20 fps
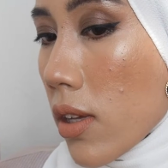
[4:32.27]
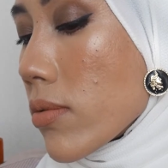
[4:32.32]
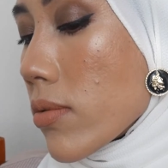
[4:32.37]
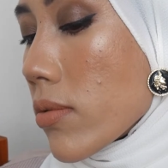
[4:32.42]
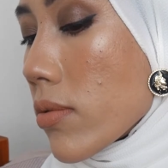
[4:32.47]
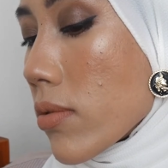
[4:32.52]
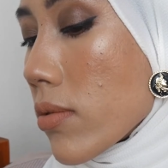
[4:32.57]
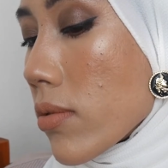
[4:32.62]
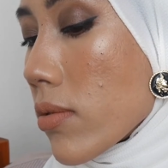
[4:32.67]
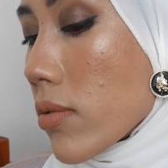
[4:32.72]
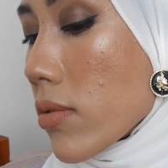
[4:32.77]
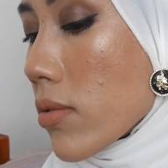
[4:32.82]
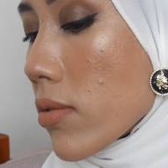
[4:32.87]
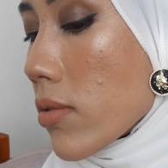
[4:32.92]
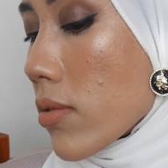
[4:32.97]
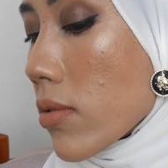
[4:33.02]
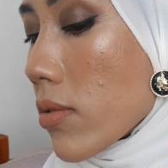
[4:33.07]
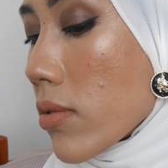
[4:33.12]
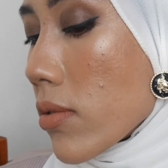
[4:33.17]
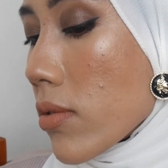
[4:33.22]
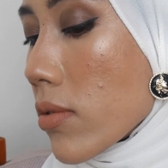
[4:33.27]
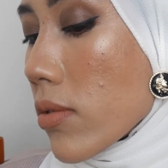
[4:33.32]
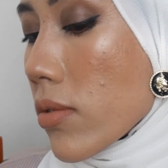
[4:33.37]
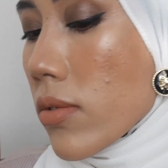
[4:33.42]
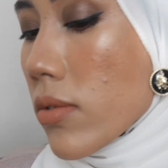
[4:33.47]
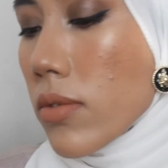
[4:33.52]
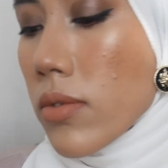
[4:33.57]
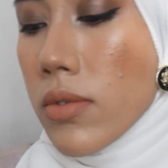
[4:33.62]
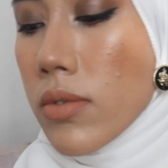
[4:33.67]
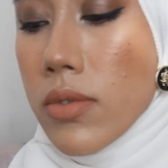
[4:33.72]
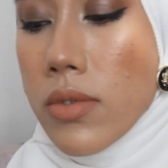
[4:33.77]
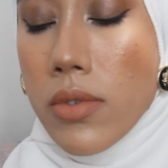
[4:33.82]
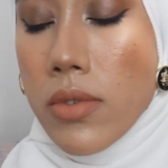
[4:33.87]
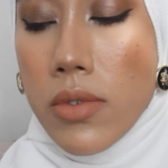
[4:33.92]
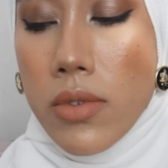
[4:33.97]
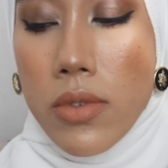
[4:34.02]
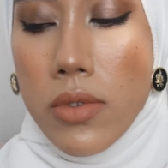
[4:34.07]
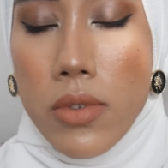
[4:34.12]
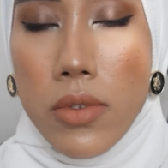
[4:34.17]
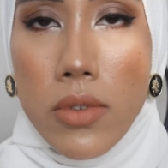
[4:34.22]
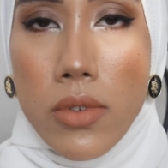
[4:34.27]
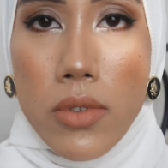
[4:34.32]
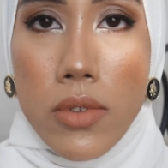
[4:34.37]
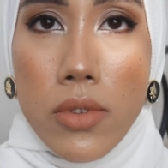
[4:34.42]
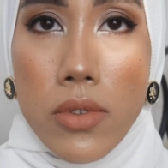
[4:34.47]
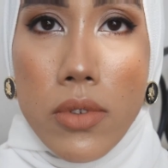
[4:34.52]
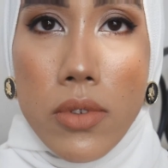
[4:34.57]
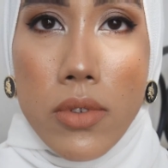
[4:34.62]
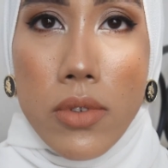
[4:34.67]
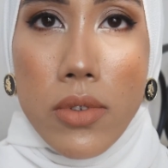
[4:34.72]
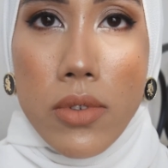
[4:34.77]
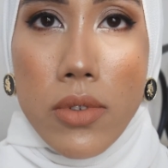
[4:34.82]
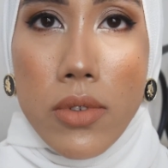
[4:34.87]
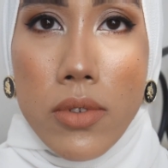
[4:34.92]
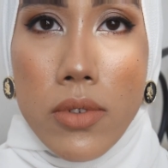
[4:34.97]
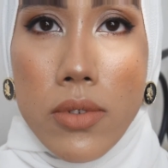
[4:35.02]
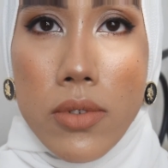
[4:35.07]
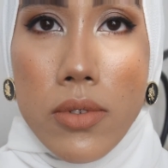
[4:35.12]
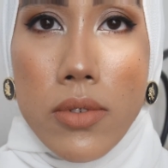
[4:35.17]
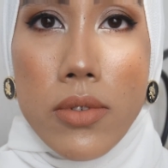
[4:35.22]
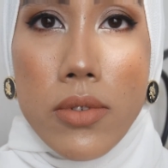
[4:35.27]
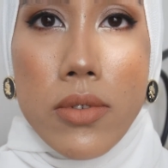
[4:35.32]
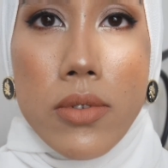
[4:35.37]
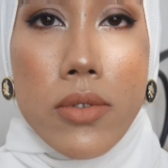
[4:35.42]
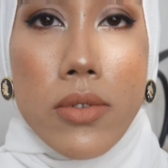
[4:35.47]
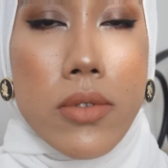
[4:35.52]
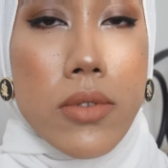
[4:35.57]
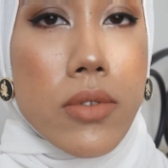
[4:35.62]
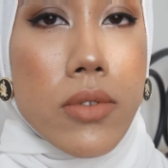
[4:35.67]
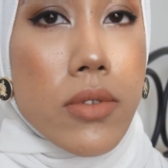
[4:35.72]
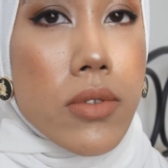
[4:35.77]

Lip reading: No one is speaking in this clip.